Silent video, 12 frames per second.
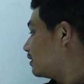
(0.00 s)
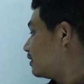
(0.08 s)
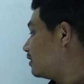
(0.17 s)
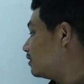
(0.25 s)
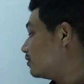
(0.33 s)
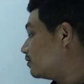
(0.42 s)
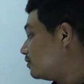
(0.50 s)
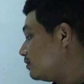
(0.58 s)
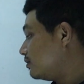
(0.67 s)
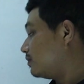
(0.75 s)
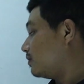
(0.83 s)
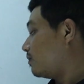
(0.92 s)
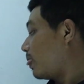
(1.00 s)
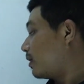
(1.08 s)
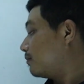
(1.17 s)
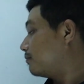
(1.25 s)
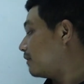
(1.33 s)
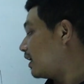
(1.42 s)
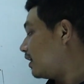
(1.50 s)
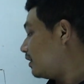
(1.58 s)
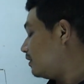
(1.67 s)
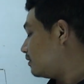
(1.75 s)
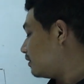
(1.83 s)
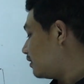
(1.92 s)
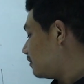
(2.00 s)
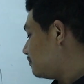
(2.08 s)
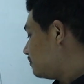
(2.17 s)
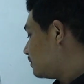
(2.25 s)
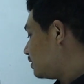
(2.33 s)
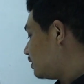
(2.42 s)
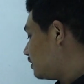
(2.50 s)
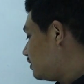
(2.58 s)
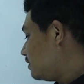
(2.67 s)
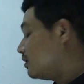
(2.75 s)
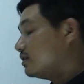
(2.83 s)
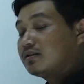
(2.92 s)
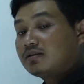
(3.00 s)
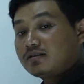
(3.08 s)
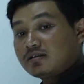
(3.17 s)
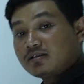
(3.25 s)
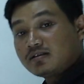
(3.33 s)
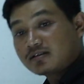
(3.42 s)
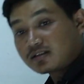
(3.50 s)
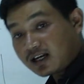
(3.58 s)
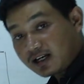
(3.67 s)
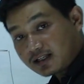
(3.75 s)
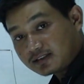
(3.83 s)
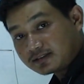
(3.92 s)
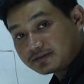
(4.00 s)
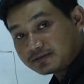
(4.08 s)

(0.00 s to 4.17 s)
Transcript: Hello, my name is San.